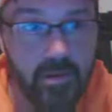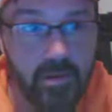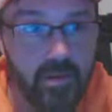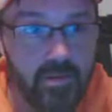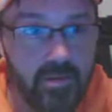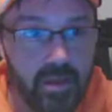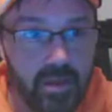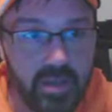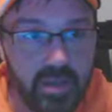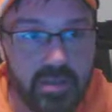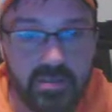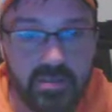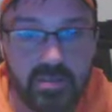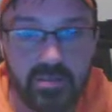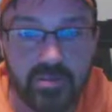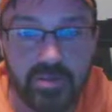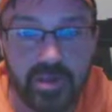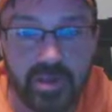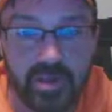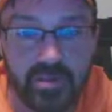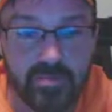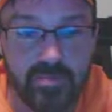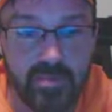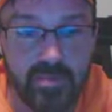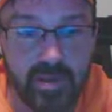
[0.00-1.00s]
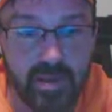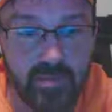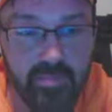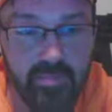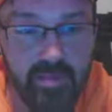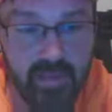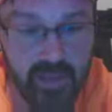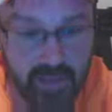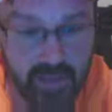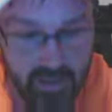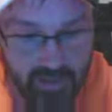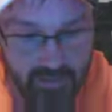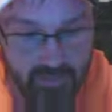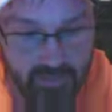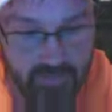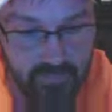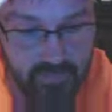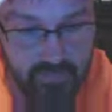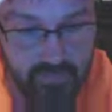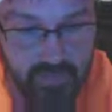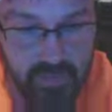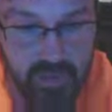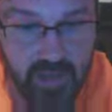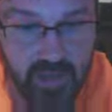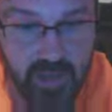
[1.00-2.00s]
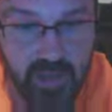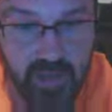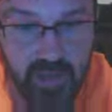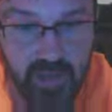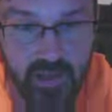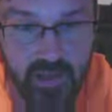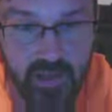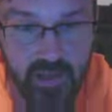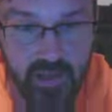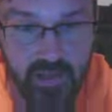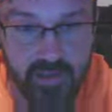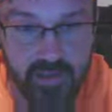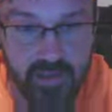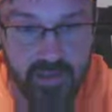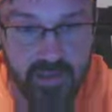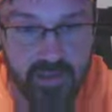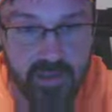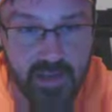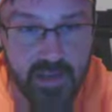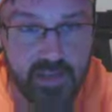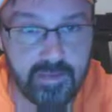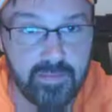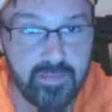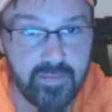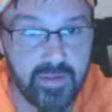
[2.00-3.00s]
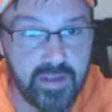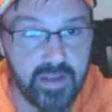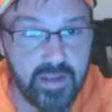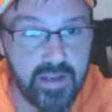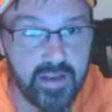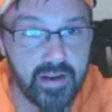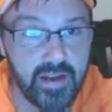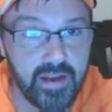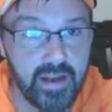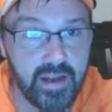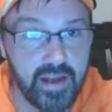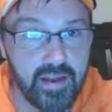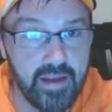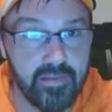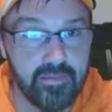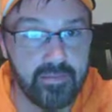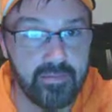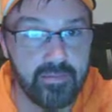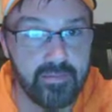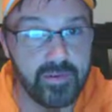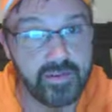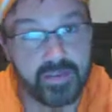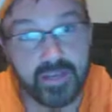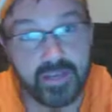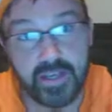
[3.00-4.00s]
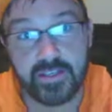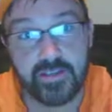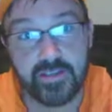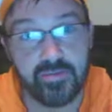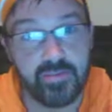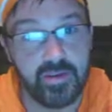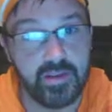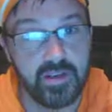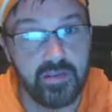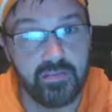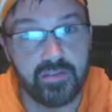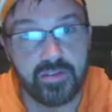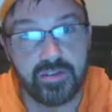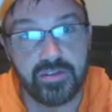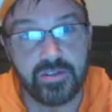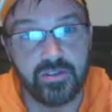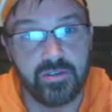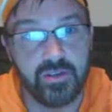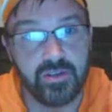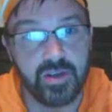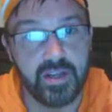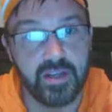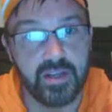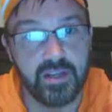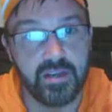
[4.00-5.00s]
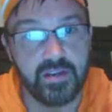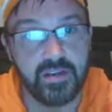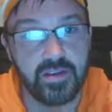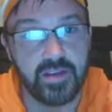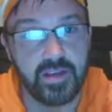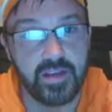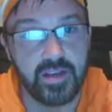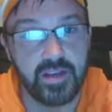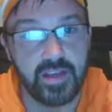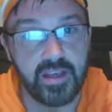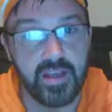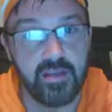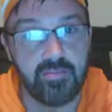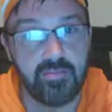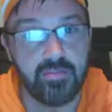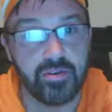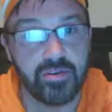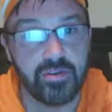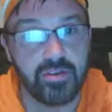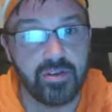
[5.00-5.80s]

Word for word: Okay, so now's my pick. And the next player I have was actually my number two, I Gabriel